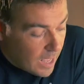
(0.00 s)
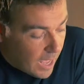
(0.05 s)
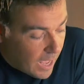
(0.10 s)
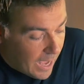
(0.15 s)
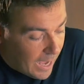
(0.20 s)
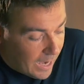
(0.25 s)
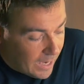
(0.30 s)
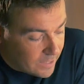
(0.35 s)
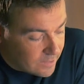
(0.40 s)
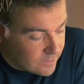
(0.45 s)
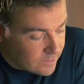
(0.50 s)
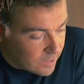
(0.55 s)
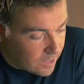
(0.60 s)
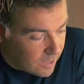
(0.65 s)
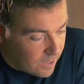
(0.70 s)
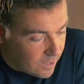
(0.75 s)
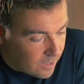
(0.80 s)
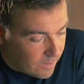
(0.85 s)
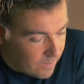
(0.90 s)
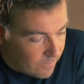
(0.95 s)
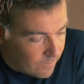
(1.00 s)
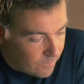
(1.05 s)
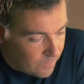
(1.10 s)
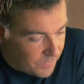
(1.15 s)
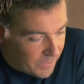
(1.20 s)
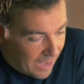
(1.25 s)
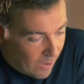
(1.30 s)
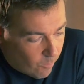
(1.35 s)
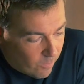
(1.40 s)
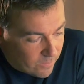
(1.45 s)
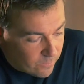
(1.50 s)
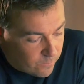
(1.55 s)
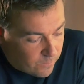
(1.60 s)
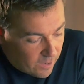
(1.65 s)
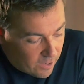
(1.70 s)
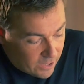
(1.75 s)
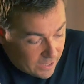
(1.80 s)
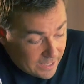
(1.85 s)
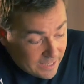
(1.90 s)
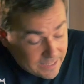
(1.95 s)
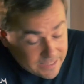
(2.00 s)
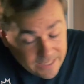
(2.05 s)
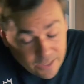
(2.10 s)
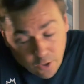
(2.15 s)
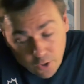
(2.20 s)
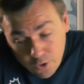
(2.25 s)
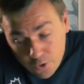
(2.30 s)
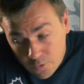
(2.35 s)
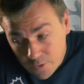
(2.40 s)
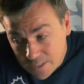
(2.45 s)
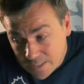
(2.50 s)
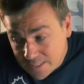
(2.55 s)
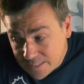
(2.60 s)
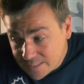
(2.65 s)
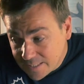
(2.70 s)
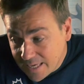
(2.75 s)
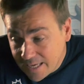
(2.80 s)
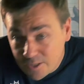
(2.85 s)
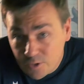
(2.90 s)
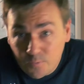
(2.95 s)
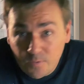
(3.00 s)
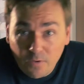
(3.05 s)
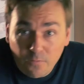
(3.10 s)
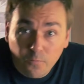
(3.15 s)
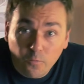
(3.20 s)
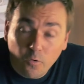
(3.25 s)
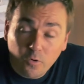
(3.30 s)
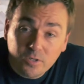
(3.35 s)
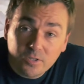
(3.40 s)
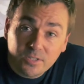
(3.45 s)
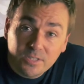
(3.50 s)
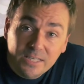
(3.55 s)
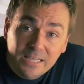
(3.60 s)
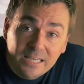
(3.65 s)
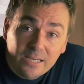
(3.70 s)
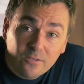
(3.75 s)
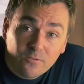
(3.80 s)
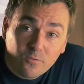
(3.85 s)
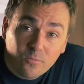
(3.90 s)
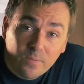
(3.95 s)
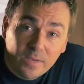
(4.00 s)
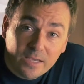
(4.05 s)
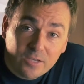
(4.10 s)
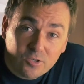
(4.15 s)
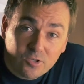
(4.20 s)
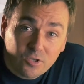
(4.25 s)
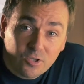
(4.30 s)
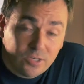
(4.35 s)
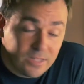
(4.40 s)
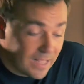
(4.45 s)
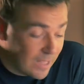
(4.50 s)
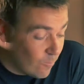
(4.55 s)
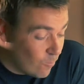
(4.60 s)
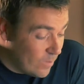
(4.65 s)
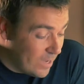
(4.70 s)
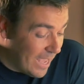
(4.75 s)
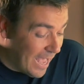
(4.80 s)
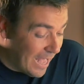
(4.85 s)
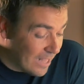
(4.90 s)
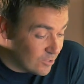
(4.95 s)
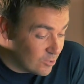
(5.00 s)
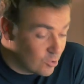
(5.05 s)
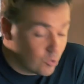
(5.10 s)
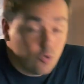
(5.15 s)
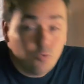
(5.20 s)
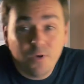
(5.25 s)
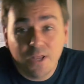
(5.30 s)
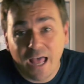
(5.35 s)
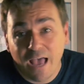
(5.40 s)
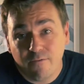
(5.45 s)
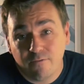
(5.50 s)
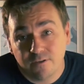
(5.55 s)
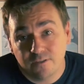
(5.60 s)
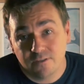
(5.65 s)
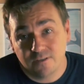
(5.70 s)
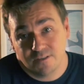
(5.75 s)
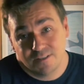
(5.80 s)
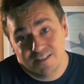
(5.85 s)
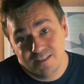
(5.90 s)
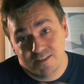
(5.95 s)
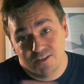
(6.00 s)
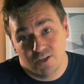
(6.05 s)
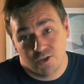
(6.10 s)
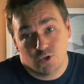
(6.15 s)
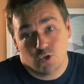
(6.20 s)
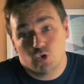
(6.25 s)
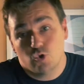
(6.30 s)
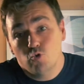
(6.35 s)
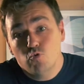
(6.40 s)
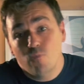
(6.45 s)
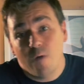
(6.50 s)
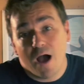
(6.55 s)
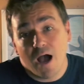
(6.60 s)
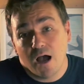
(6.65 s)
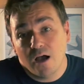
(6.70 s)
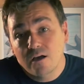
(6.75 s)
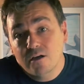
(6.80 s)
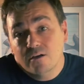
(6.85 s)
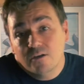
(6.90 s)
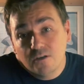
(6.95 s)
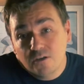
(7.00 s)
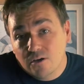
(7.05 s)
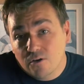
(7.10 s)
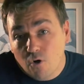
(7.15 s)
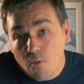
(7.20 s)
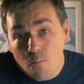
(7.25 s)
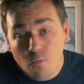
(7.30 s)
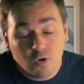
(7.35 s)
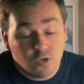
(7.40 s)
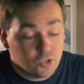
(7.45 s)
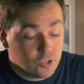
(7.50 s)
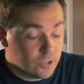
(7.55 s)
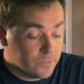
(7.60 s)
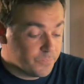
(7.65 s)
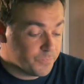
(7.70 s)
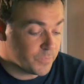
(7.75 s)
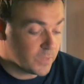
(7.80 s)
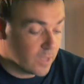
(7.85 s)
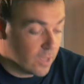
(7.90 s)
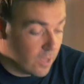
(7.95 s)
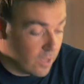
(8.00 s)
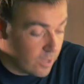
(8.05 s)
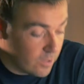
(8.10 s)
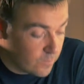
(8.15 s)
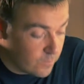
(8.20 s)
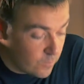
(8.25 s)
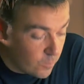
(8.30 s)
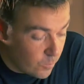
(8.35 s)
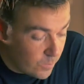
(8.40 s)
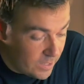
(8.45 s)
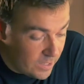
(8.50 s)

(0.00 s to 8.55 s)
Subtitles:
And that went fairly easy, although in this case we of course needed to make sure that we had scuba divers, because this is a scuba commercial, so we